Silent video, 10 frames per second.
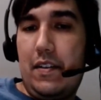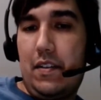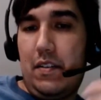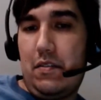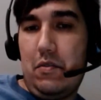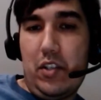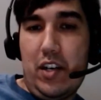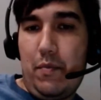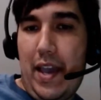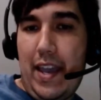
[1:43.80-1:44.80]
You look
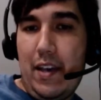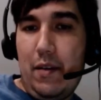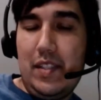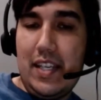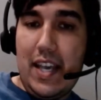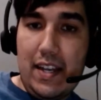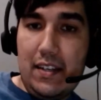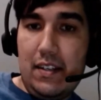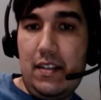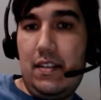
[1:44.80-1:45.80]
up
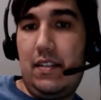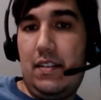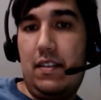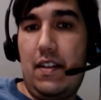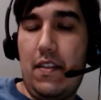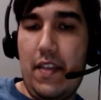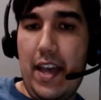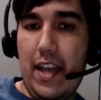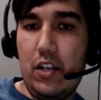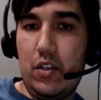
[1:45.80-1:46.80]
AMZN,
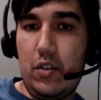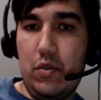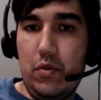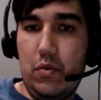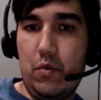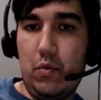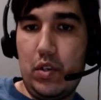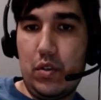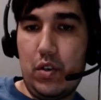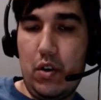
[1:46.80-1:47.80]
then you
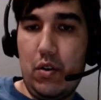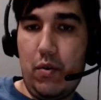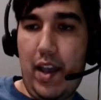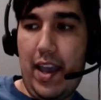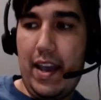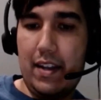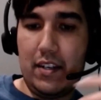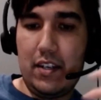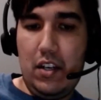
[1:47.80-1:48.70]
will go and